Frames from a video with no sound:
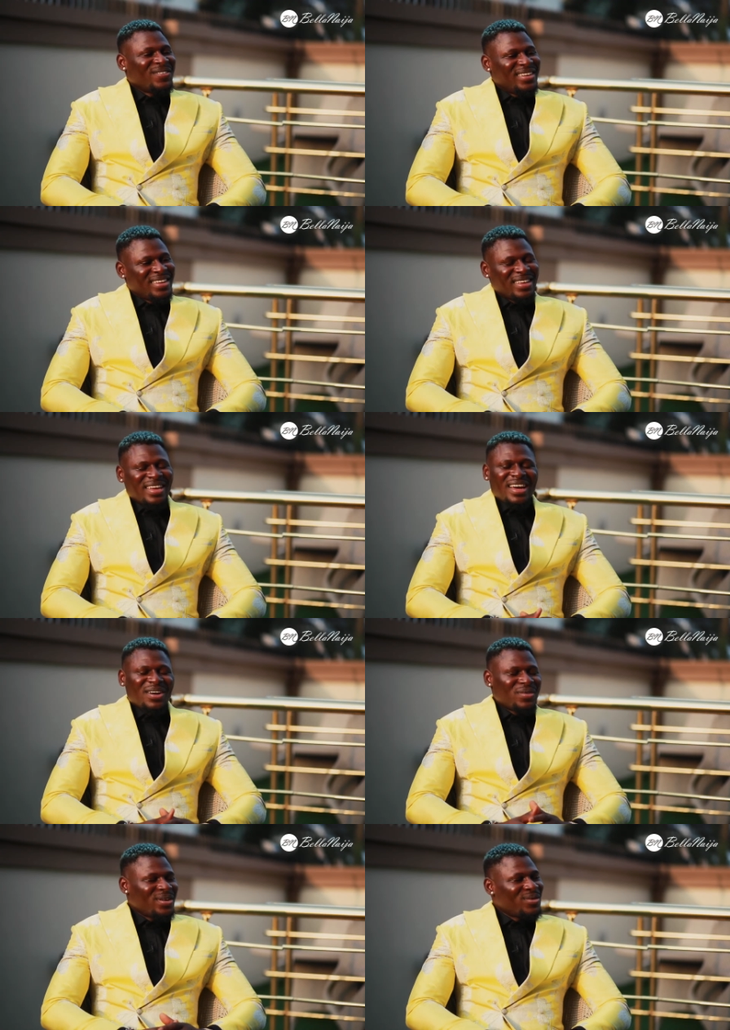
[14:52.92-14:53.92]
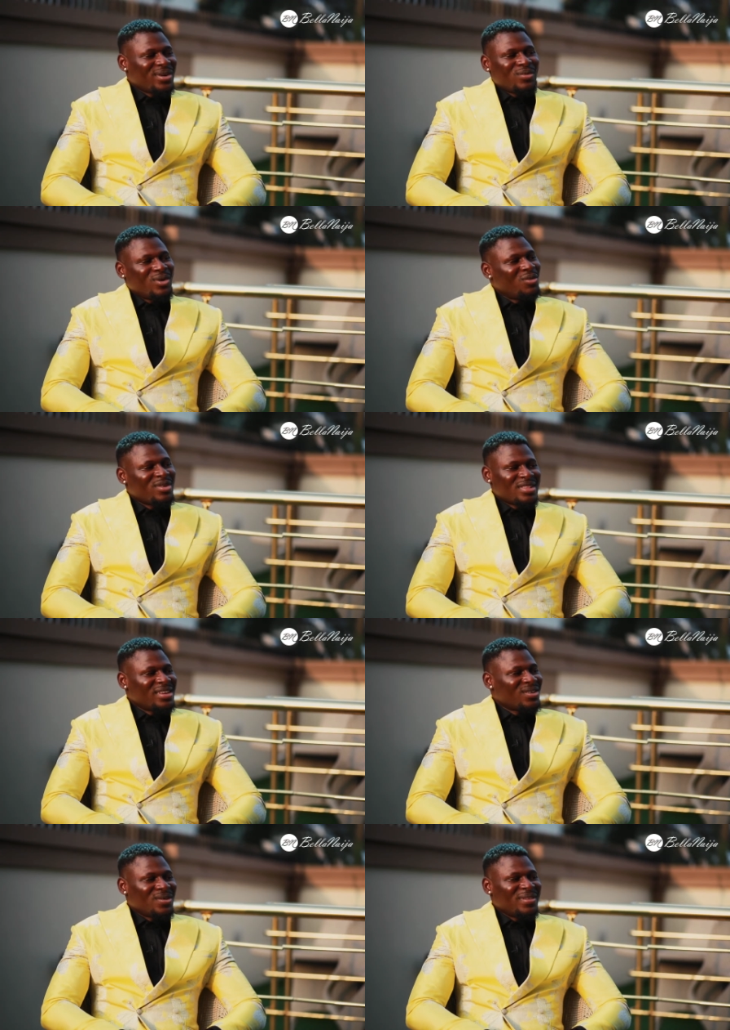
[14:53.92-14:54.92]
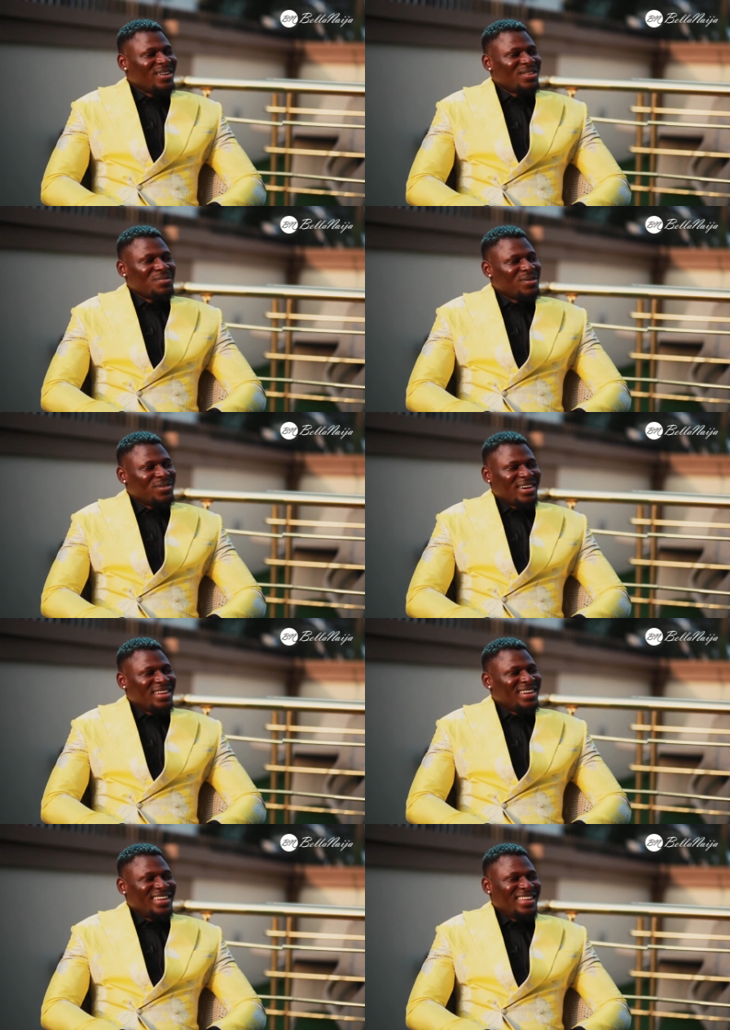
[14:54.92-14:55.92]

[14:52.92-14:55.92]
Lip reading: really? Yeah, we'll always link up. That won't be wild.